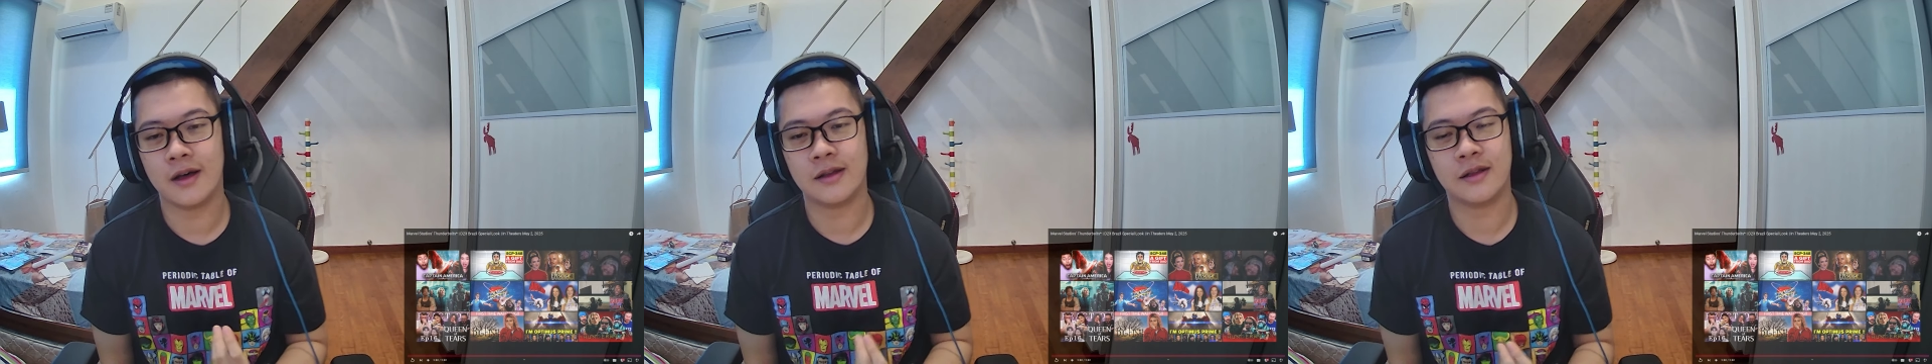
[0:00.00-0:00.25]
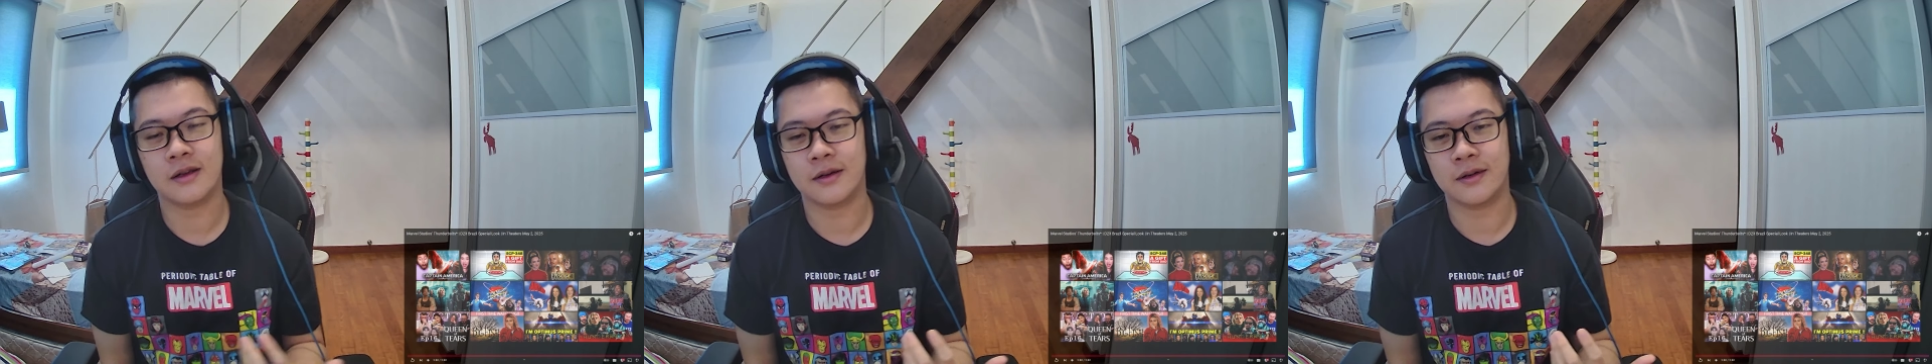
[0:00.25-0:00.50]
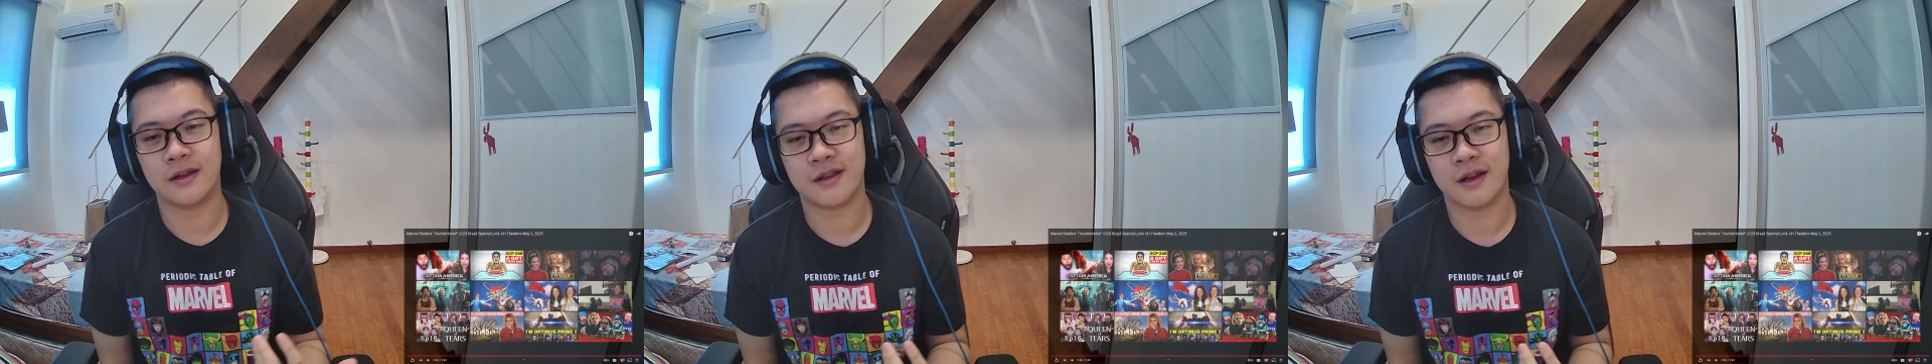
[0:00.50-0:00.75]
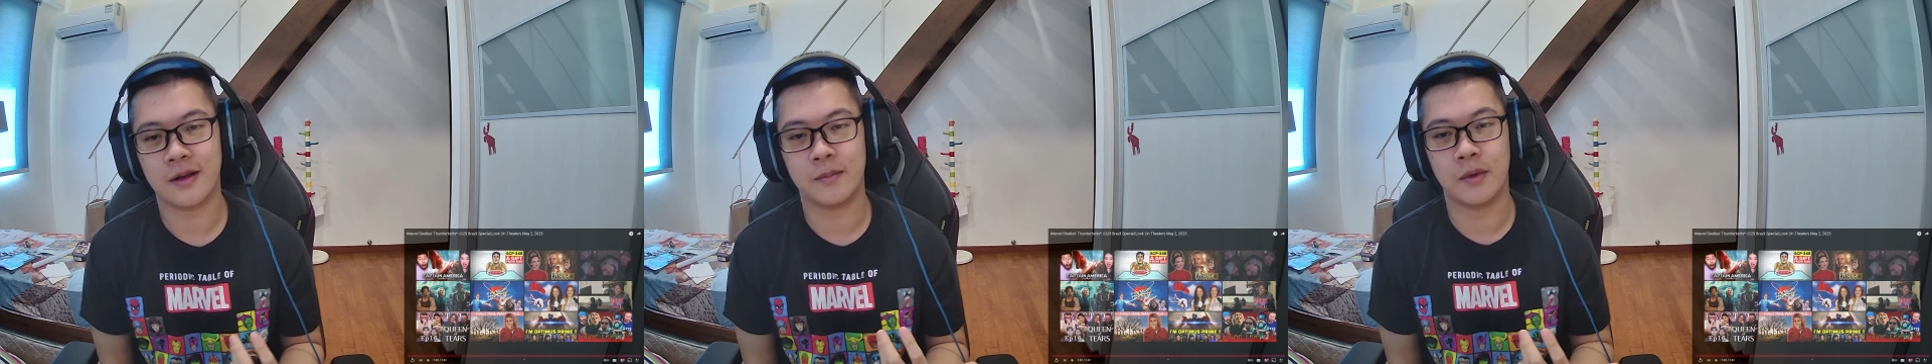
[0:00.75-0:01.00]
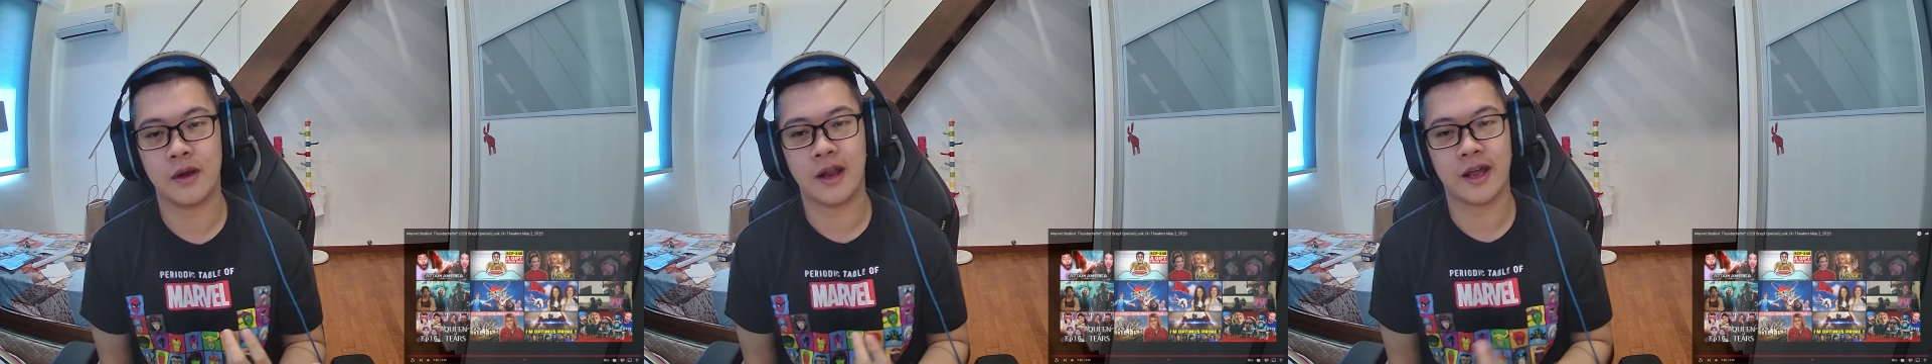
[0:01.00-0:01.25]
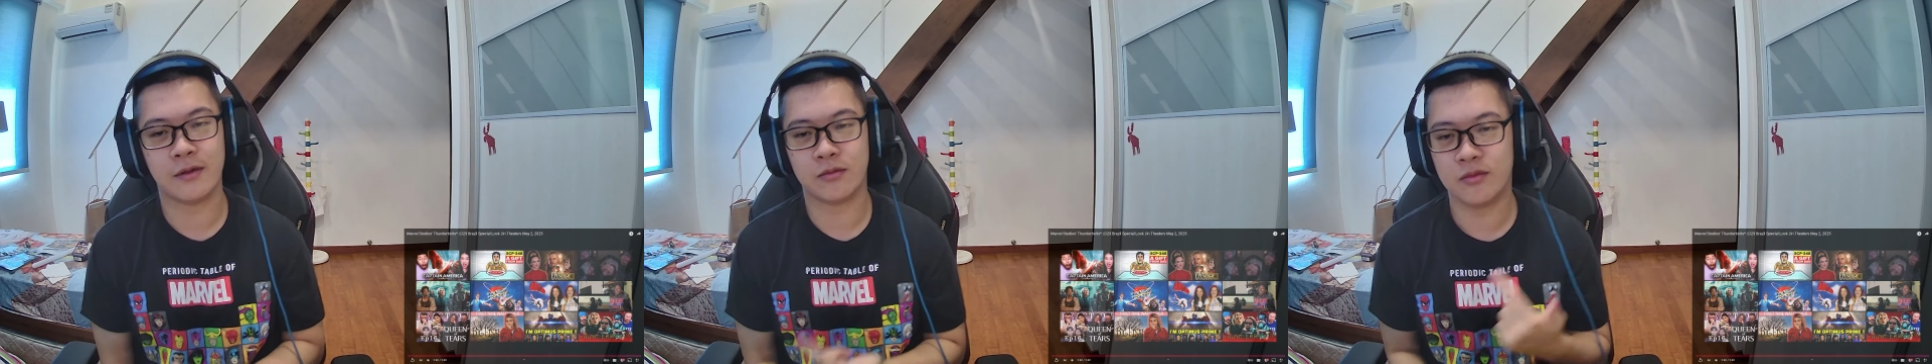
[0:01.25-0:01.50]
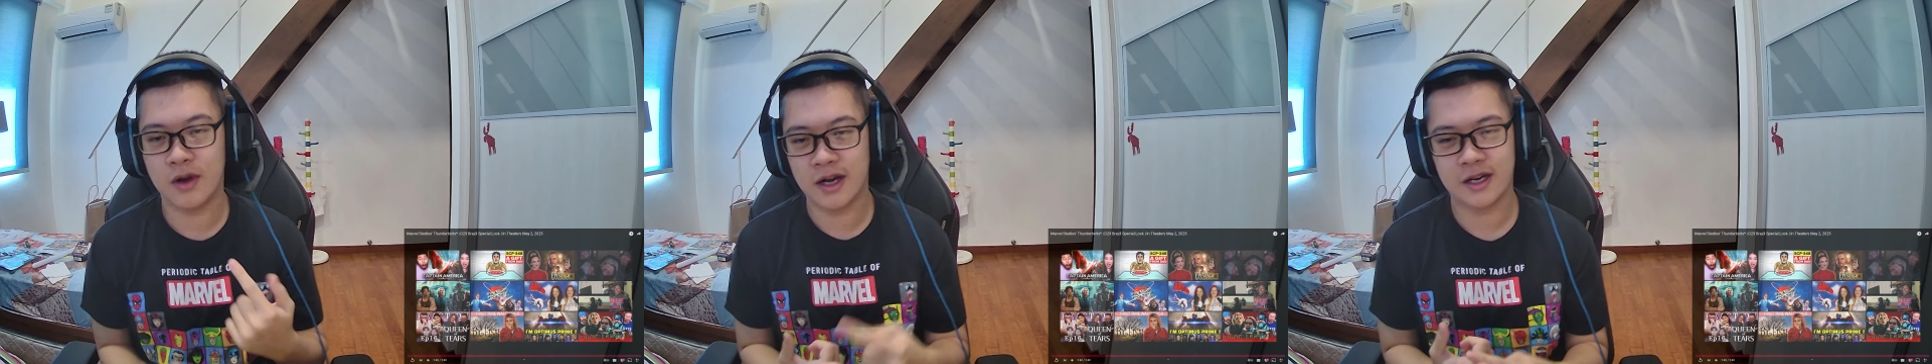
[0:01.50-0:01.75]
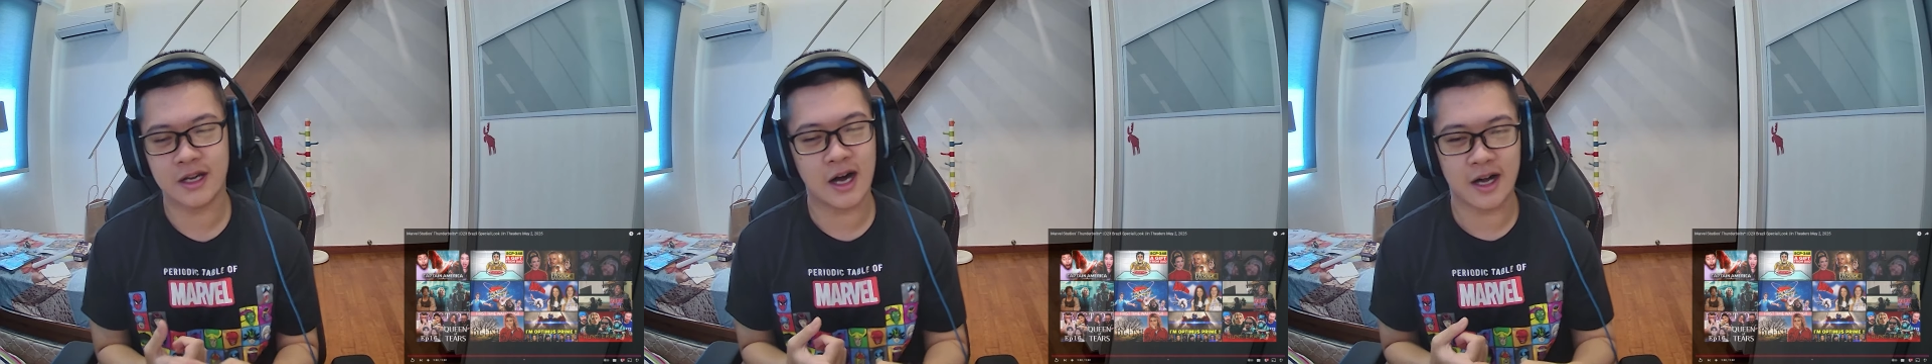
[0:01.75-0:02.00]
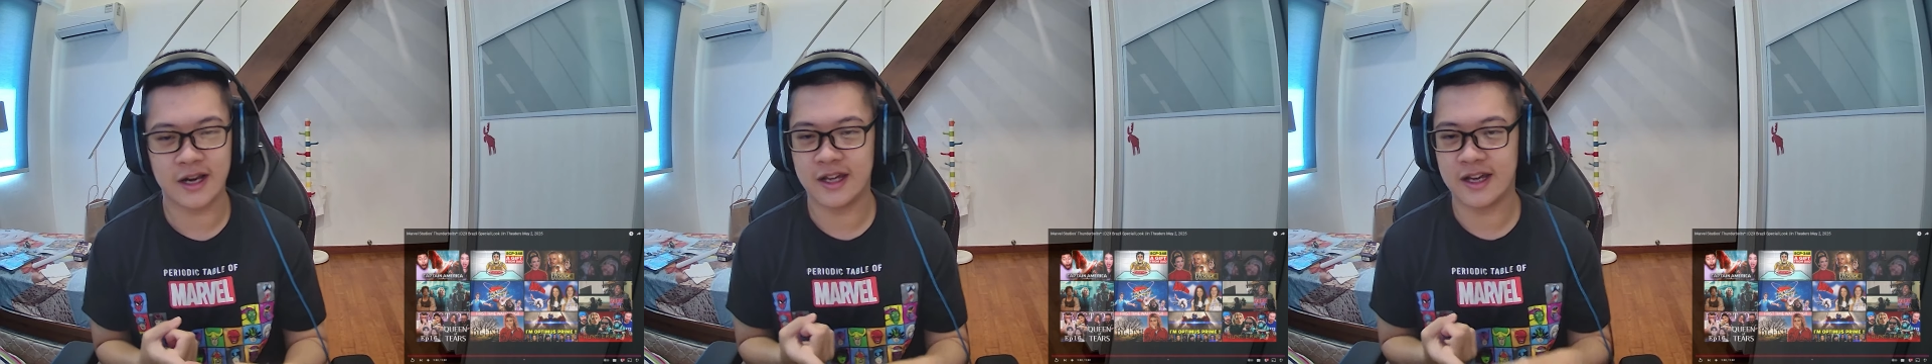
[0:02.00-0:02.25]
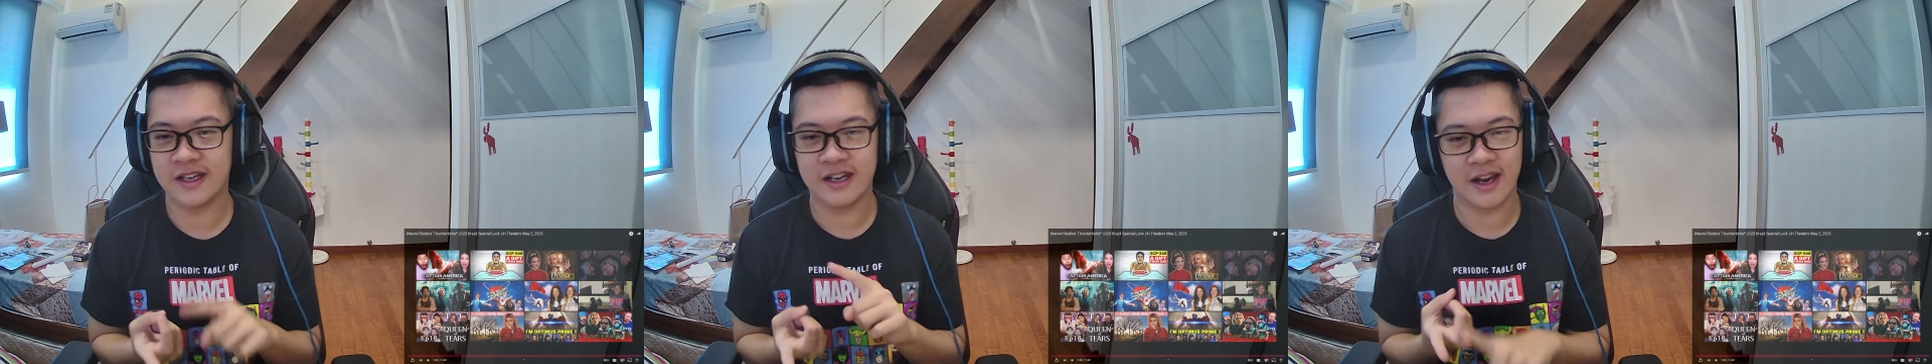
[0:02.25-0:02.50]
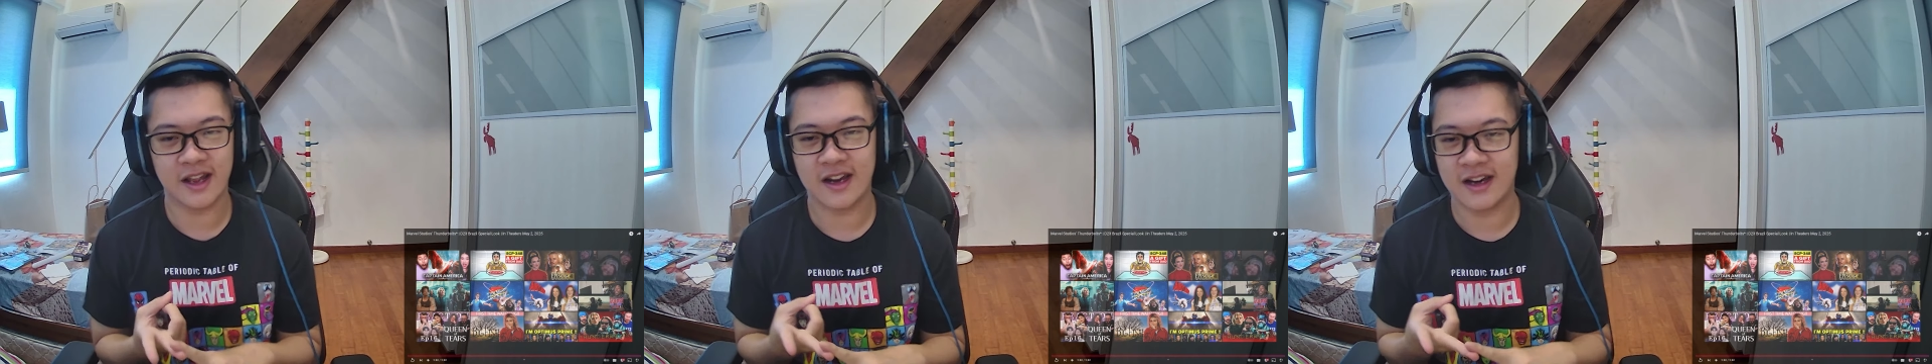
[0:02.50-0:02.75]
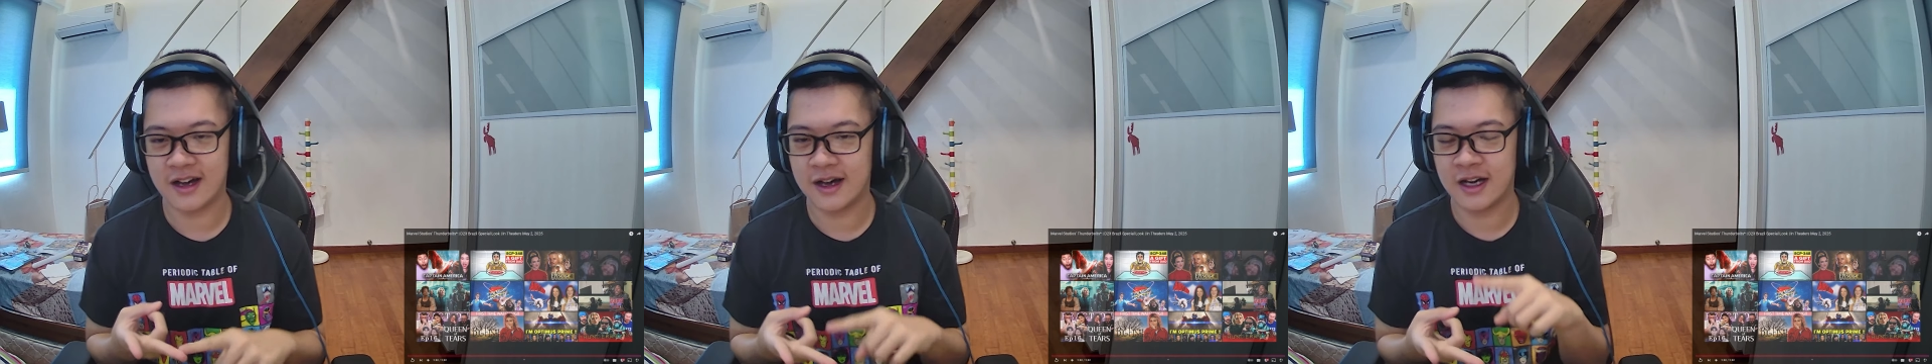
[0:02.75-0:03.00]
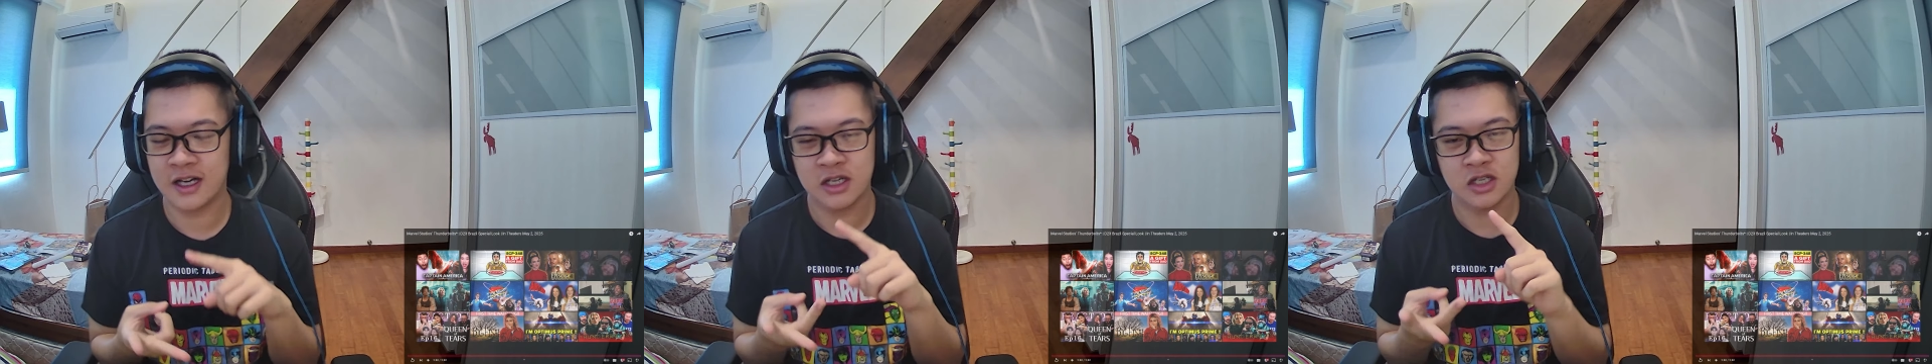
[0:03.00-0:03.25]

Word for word: You know, it's, um, like Red Guardian, Yelena,